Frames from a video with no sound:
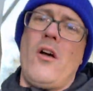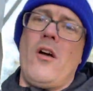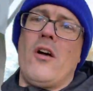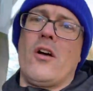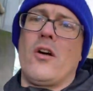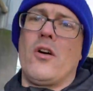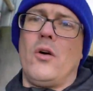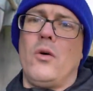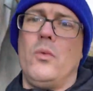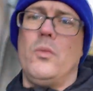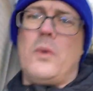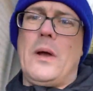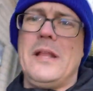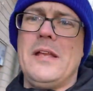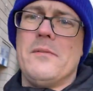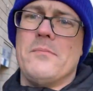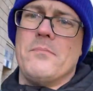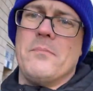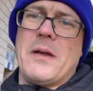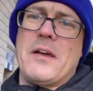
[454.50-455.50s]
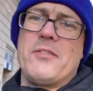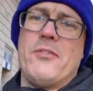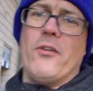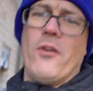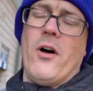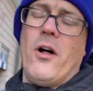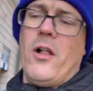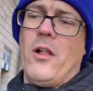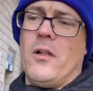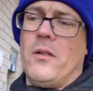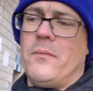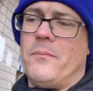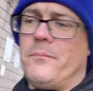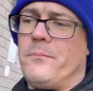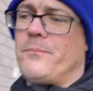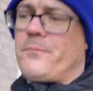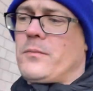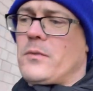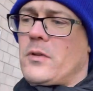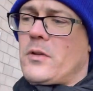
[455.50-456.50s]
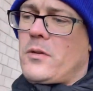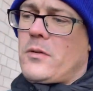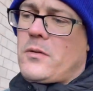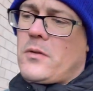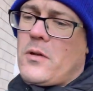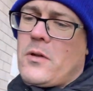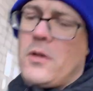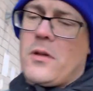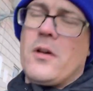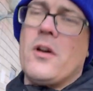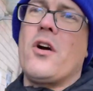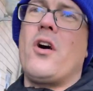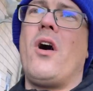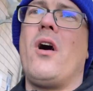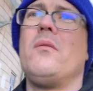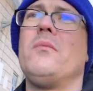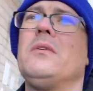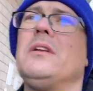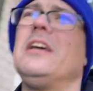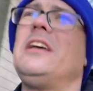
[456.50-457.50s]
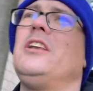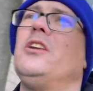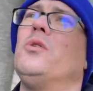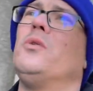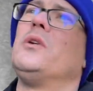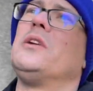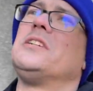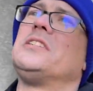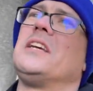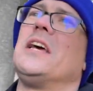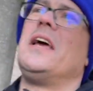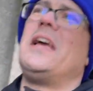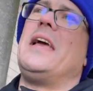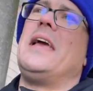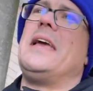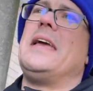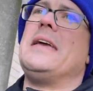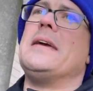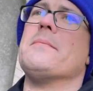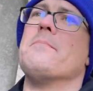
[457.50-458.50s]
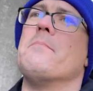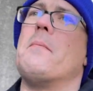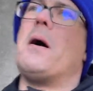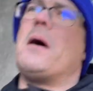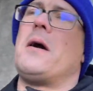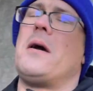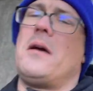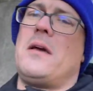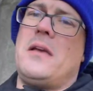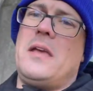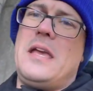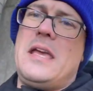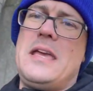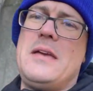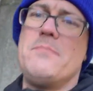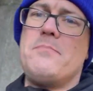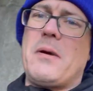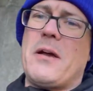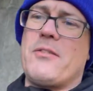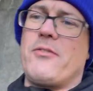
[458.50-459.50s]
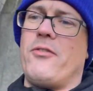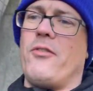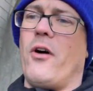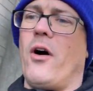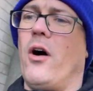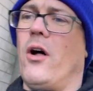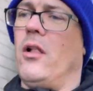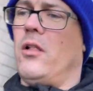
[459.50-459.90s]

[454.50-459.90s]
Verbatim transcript: called William McFaul, commonly known as Ian. Ian McFaul.